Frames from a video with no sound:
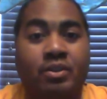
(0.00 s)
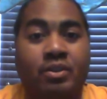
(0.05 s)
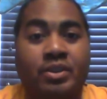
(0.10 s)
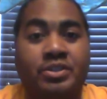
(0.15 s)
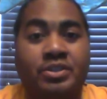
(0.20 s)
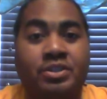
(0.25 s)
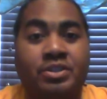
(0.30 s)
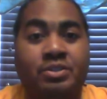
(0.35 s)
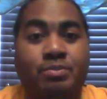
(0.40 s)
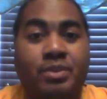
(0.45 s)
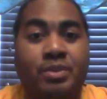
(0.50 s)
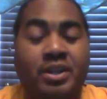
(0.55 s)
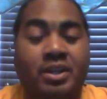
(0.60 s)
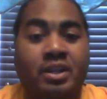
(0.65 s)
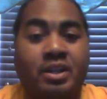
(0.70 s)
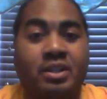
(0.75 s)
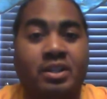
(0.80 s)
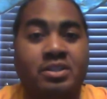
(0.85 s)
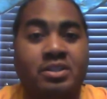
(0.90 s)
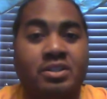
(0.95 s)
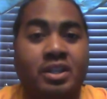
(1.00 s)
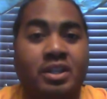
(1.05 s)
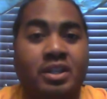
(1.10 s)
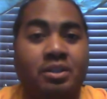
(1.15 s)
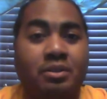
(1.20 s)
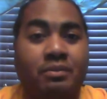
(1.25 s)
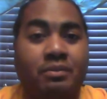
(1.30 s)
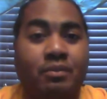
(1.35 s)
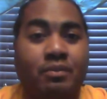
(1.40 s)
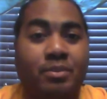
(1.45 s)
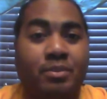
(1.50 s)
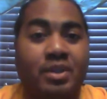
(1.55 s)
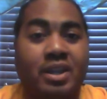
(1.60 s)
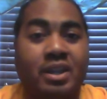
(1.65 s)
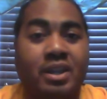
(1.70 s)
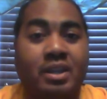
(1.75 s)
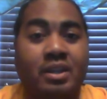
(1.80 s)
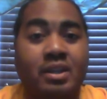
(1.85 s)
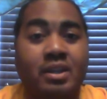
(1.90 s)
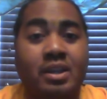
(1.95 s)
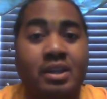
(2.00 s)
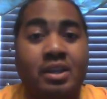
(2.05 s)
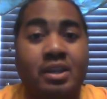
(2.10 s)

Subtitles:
this has been a stickler for me,